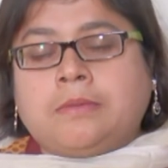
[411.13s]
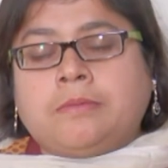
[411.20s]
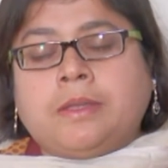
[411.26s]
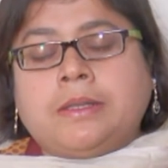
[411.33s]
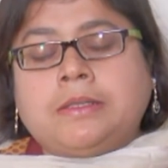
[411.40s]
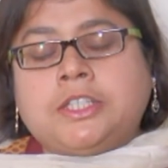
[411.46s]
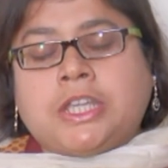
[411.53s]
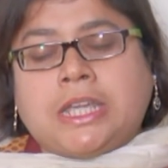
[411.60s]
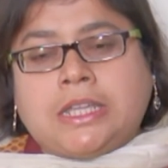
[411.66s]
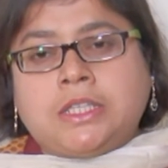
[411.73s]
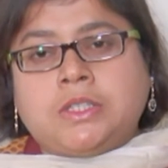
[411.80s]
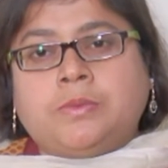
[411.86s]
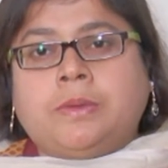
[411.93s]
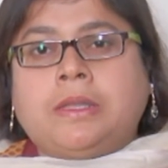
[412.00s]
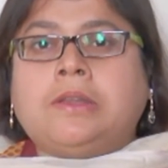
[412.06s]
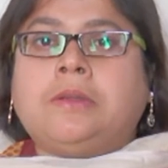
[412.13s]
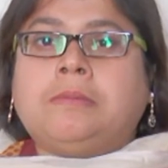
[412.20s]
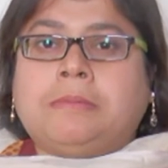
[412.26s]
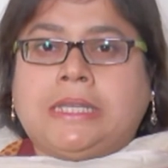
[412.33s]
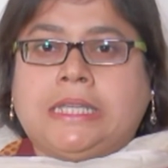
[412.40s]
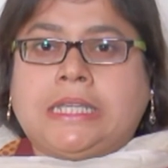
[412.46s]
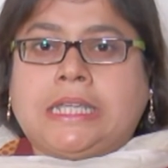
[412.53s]
will change well on
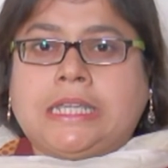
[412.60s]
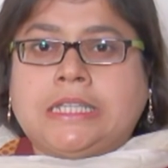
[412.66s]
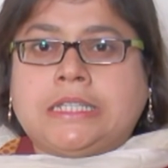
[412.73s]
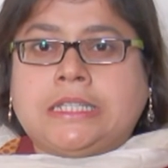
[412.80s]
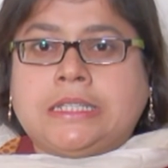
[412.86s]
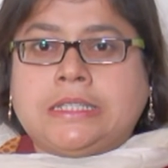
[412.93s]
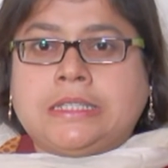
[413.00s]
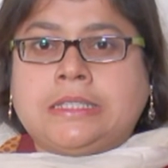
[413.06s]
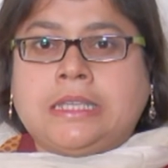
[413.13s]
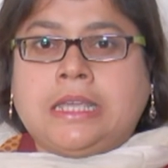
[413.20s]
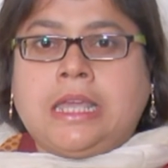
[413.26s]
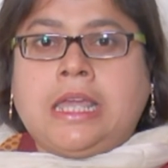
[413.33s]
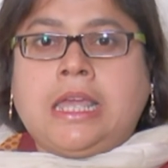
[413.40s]
medications.